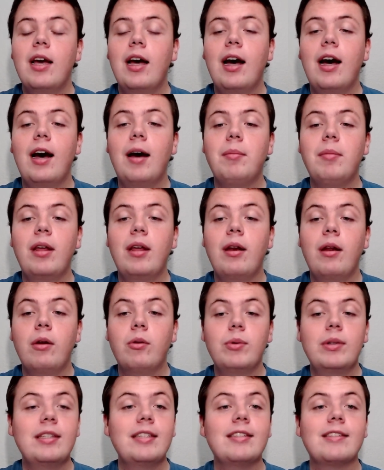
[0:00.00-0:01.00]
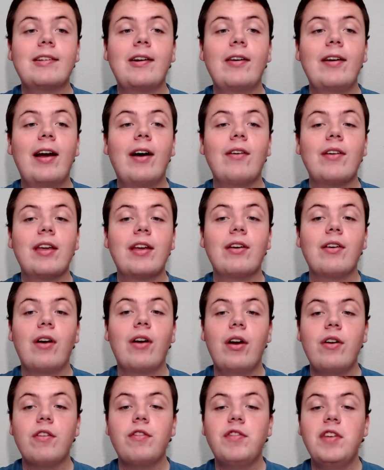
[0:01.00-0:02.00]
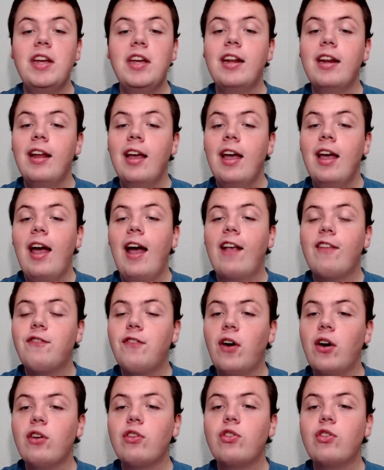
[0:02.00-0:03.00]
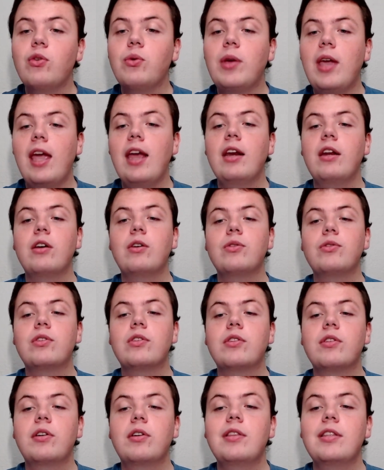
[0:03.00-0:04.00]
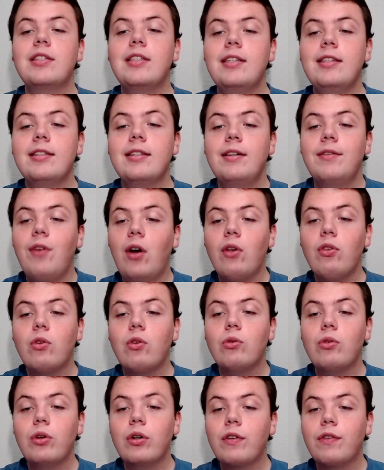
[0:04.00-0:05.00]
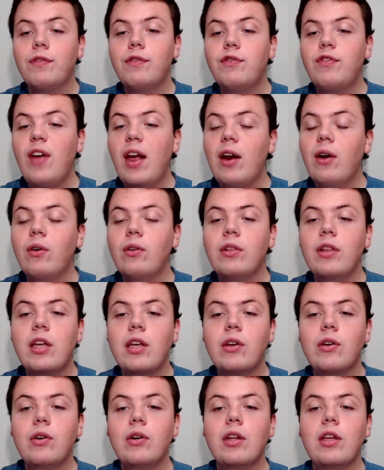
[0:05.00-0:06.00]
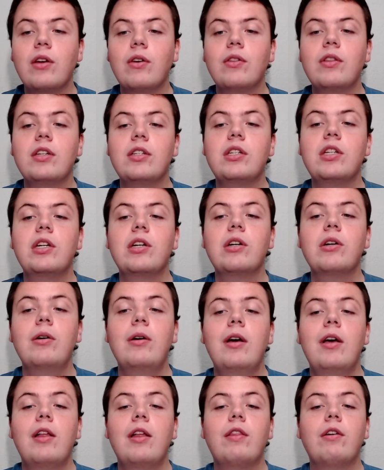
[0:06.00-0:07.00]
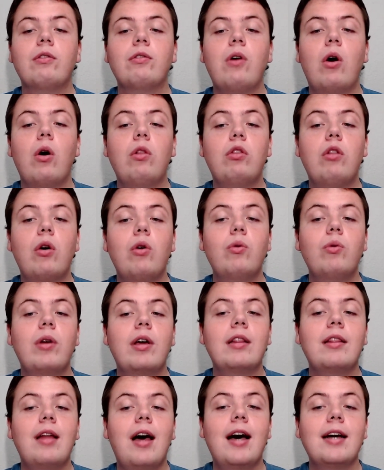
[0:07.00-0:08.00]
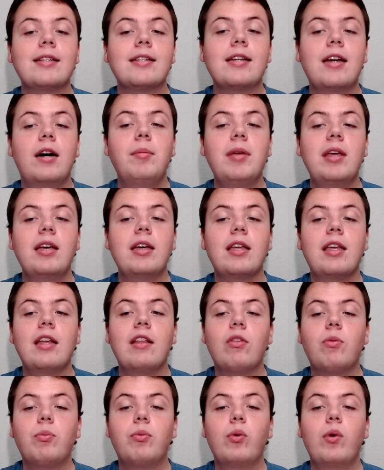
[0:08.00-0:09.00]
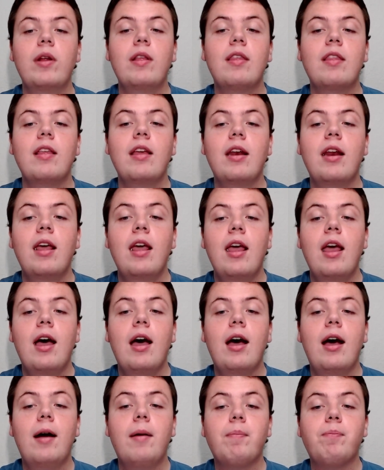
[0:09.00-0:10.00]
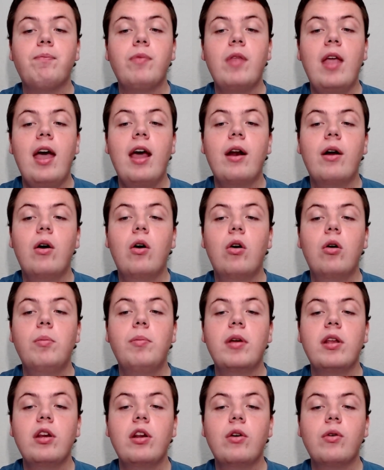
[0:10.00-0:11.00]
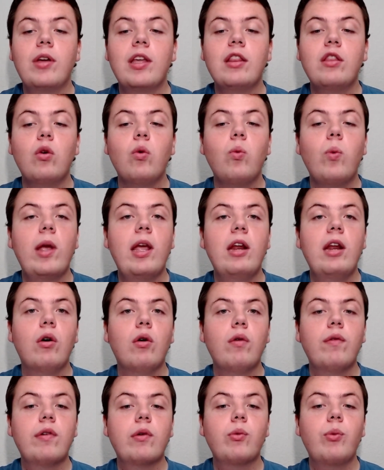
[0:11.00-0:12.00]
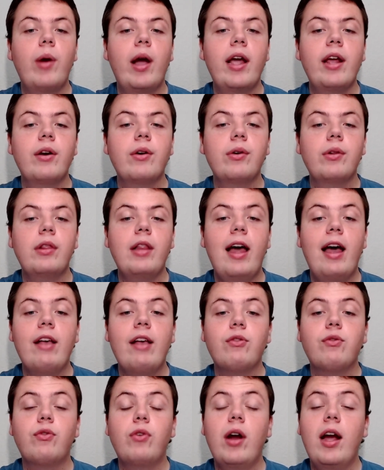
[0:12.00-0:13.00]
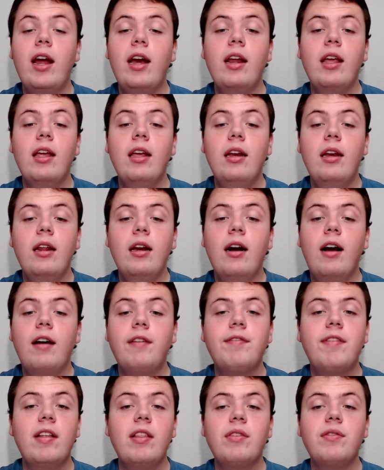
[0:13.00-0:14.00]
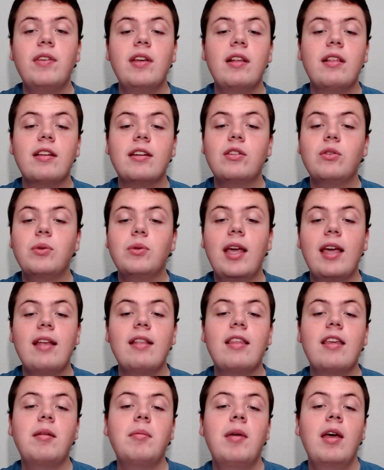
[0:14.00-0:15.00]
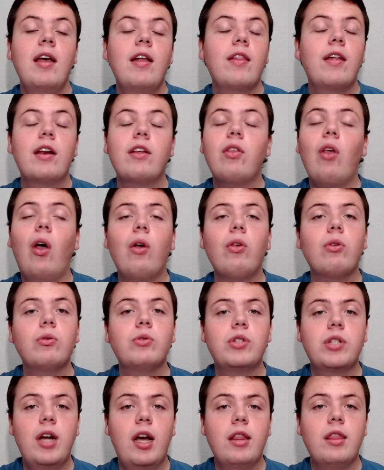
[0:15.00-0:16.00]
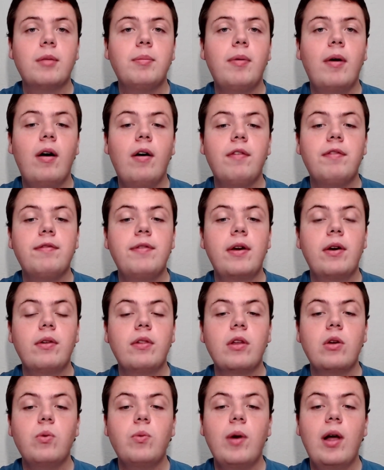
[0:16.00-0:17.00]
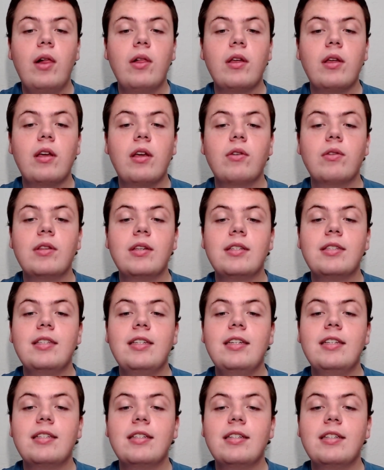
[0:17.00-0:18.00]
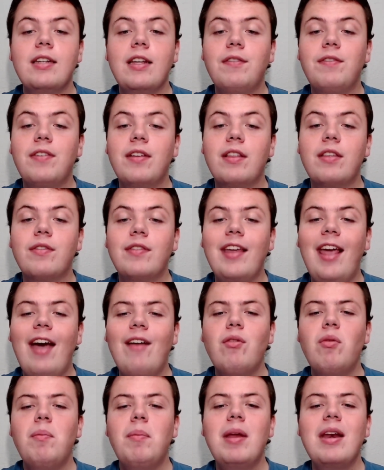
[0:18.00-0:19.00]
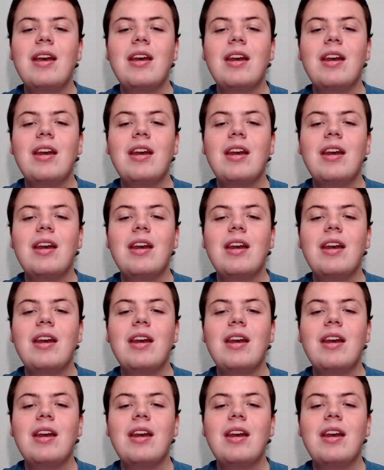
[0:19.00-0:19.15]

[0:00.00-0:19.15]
and really start out here undefeated. As far as Duquesne goes to start the season, I've also looked fairly good here this year. Their lone loss coming against Princeton at home, but you know, get the win over Rider last Friday. And then offensively, as a Duquesne team that has also shot the ball fairly well here this season. Defensively, haven't been